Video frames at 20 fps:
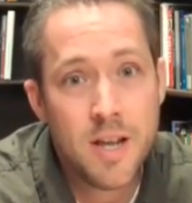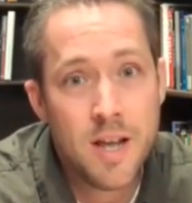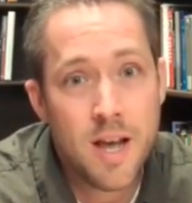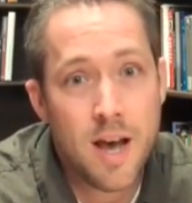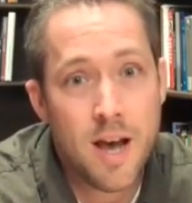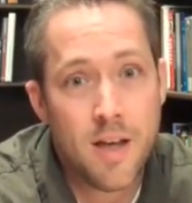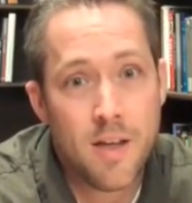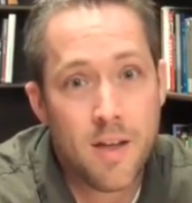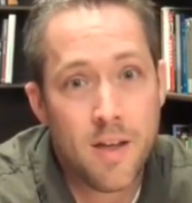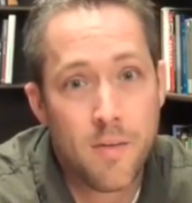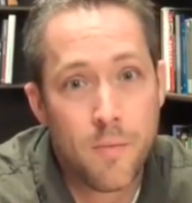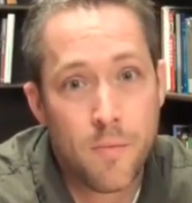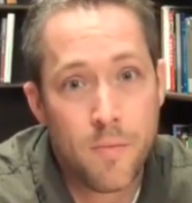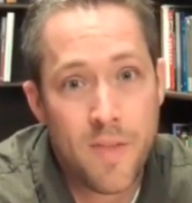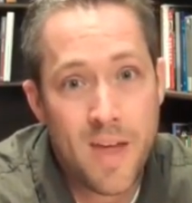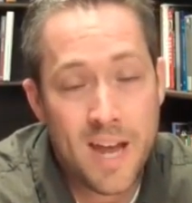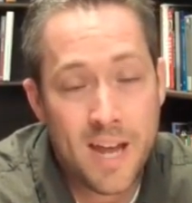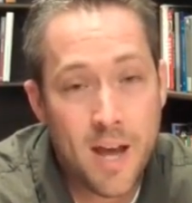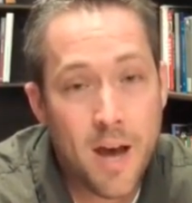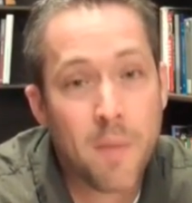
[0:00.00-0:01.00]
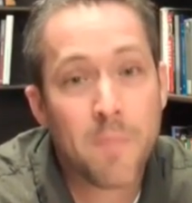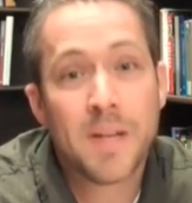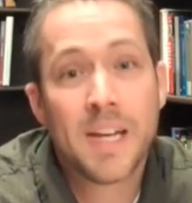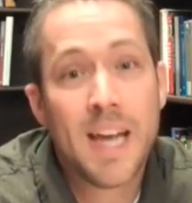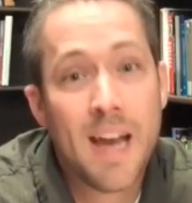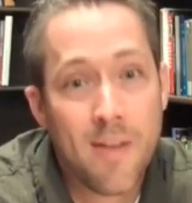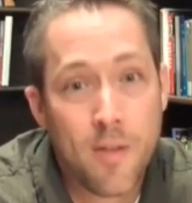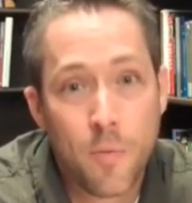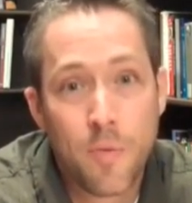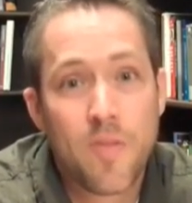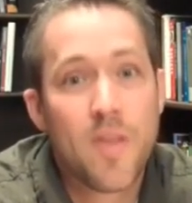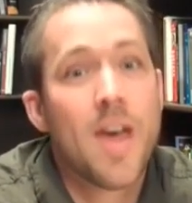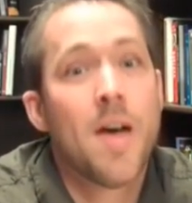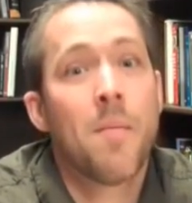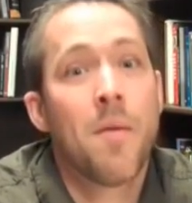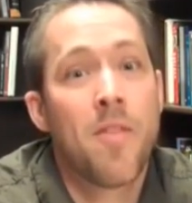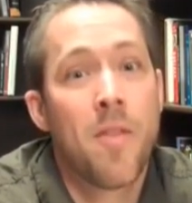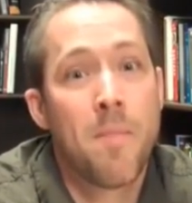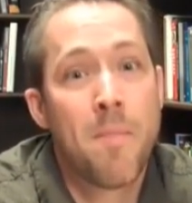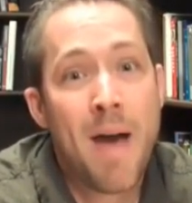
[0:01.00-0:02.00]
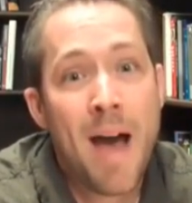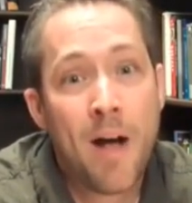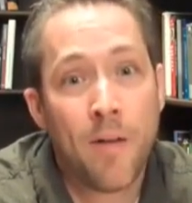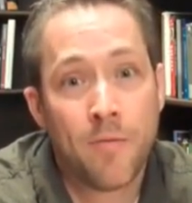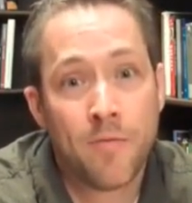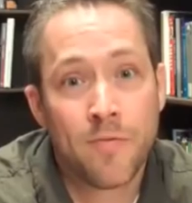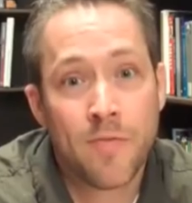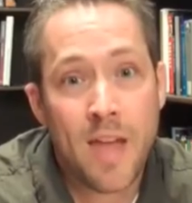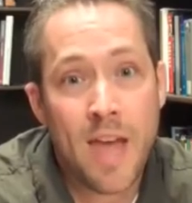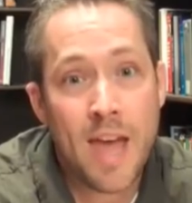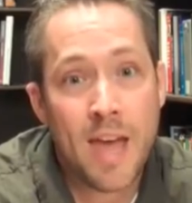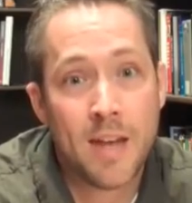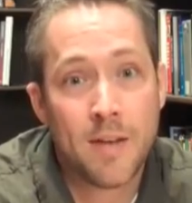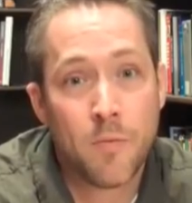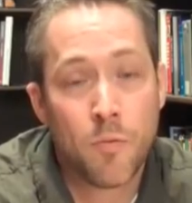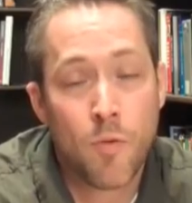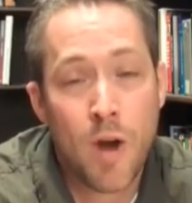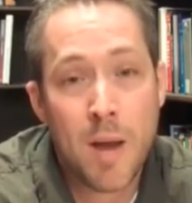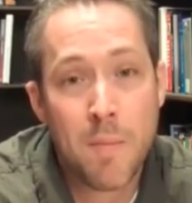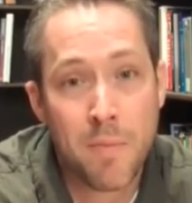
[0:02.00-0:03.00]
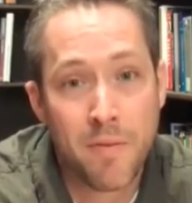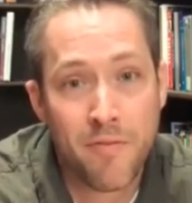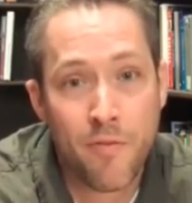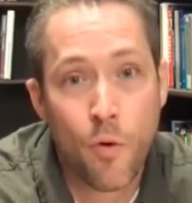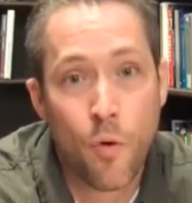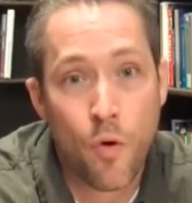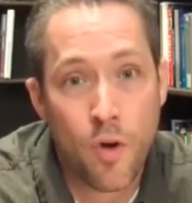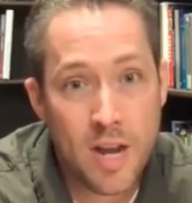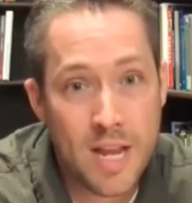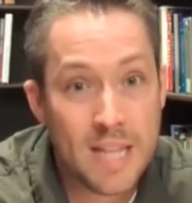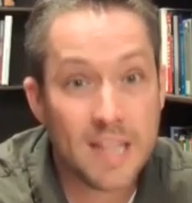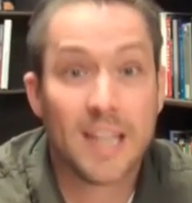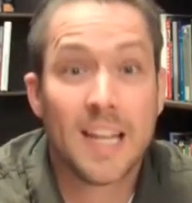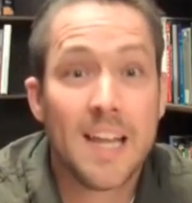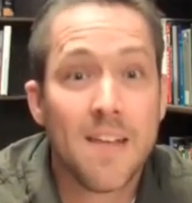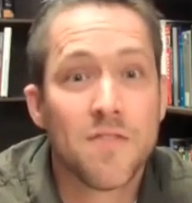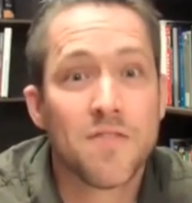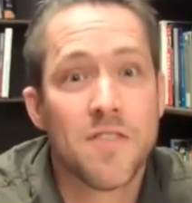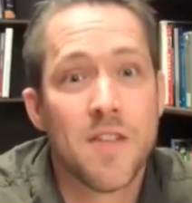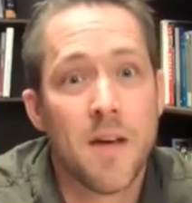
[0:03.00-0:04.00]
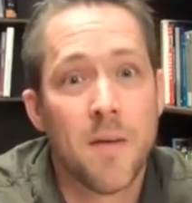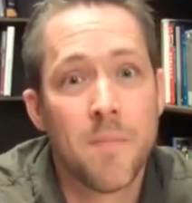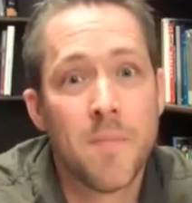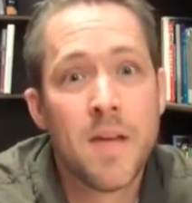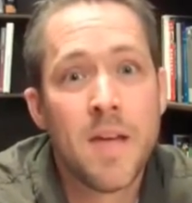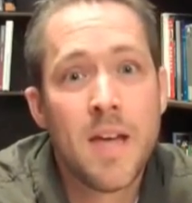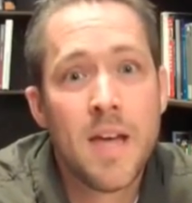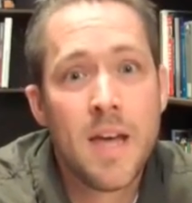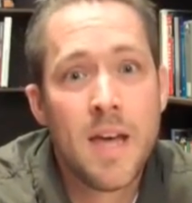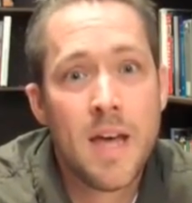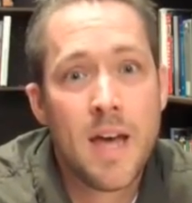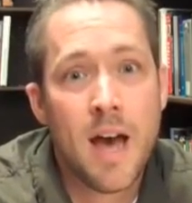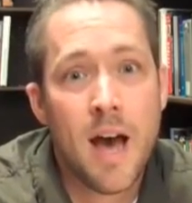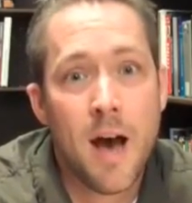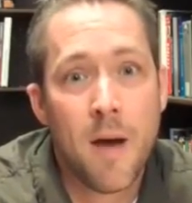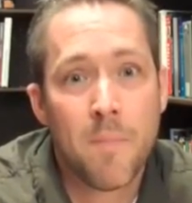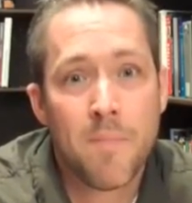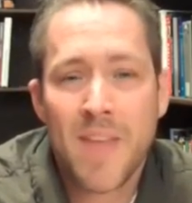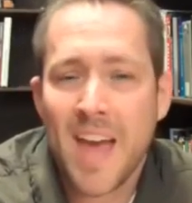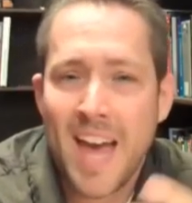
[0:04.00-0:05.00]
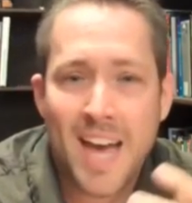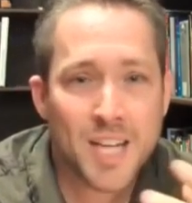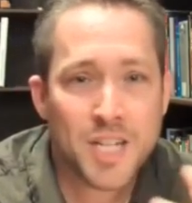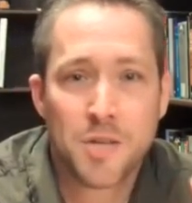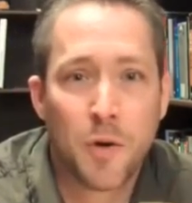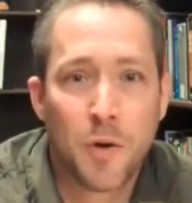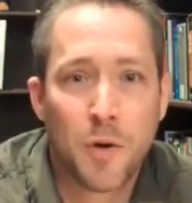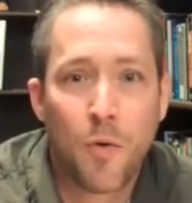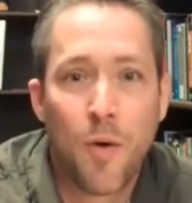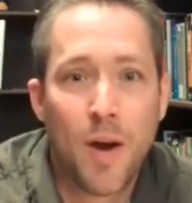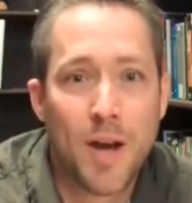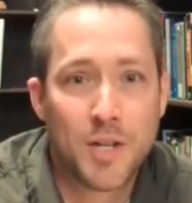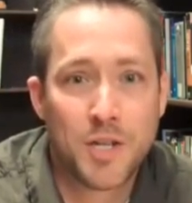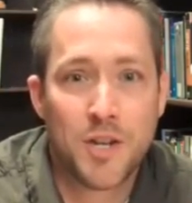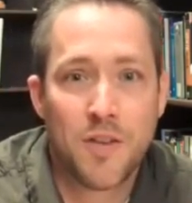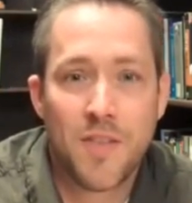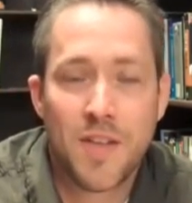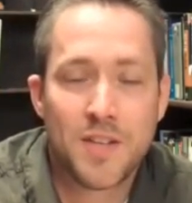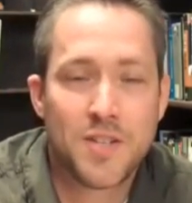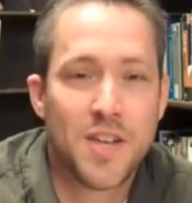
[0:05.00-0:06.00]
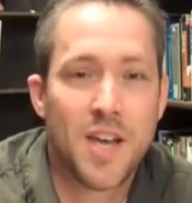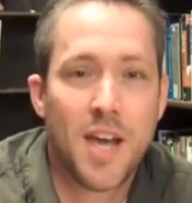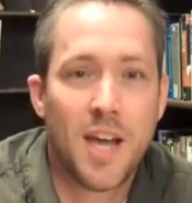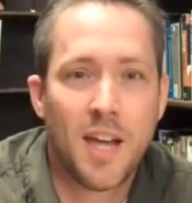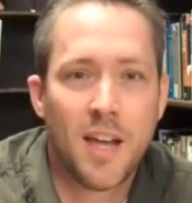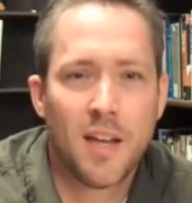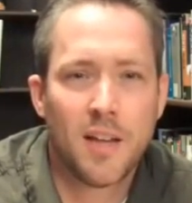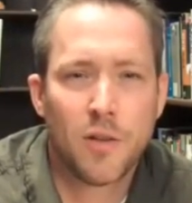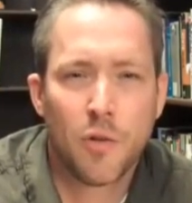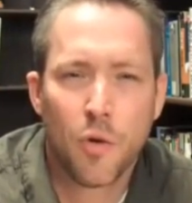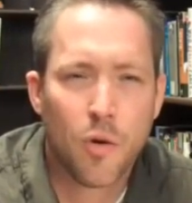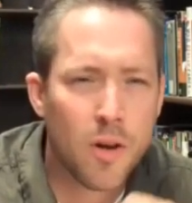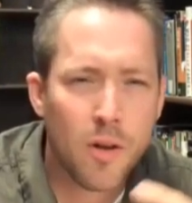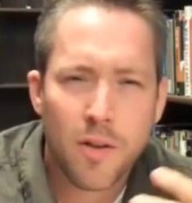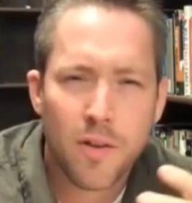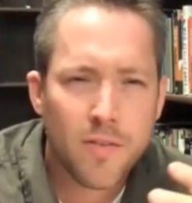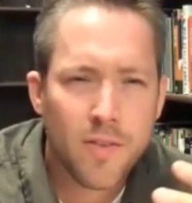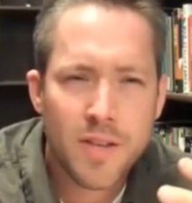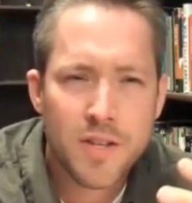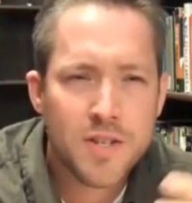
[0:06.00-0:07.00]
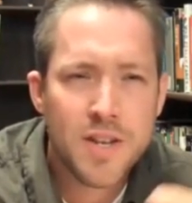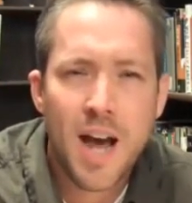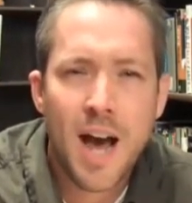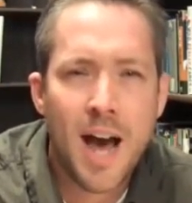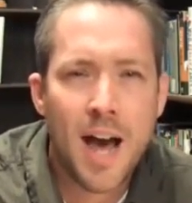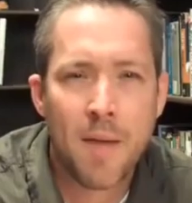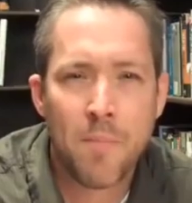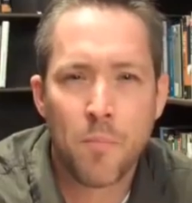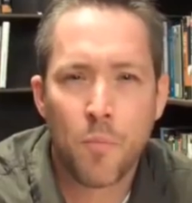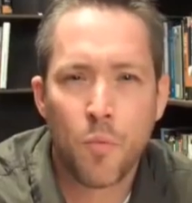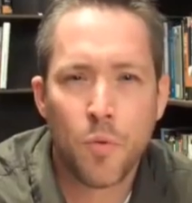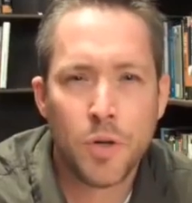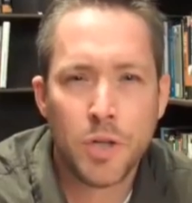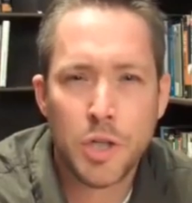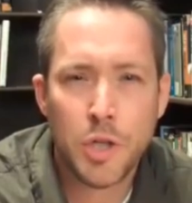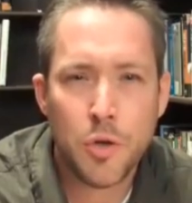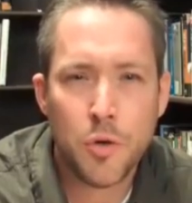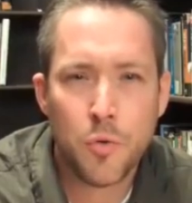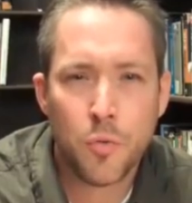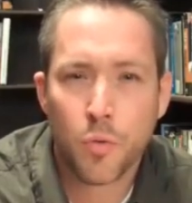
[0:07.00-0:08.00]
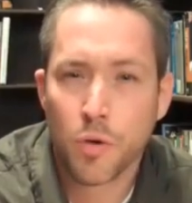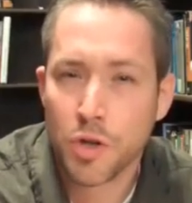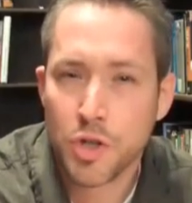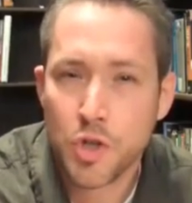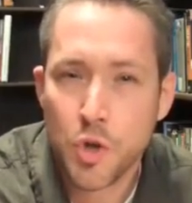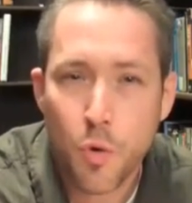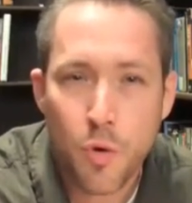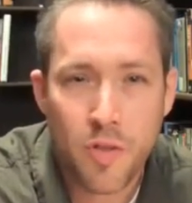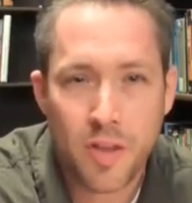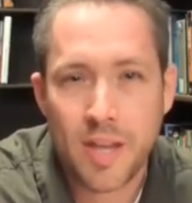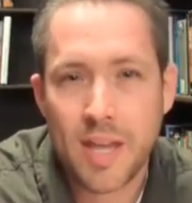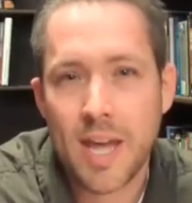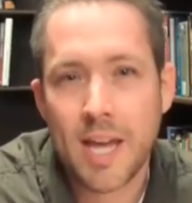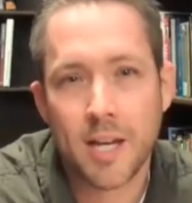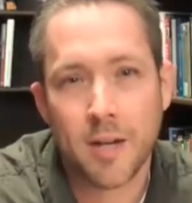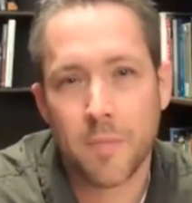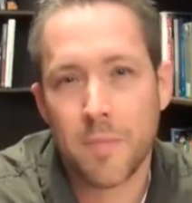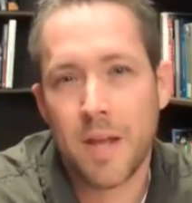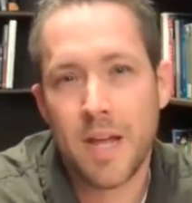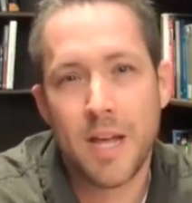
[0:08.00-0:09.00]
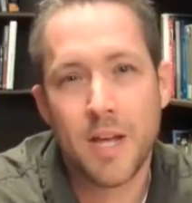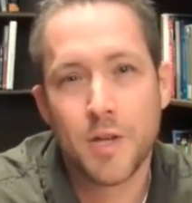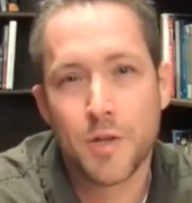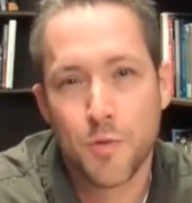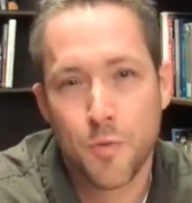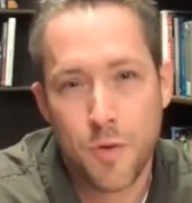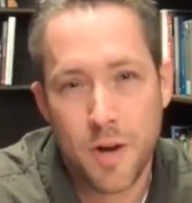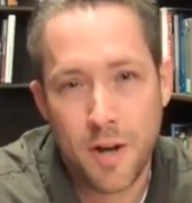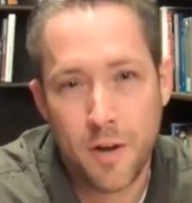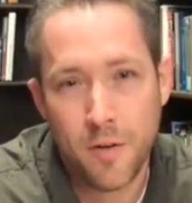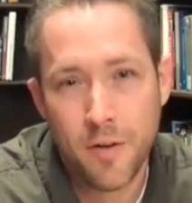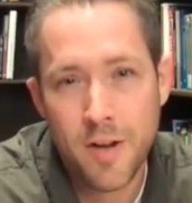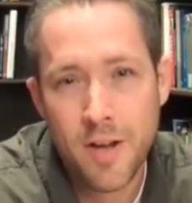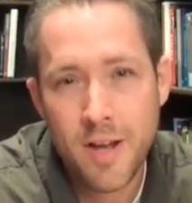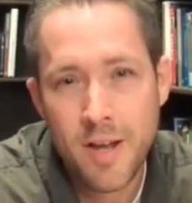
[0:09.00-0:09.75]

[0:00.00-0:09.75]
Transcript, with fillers: Uh, they come together with him on the mountain, and right before he leaves them, um, they ask him a question. They say, Lord, at this time, will you restore the kingdom to Israel?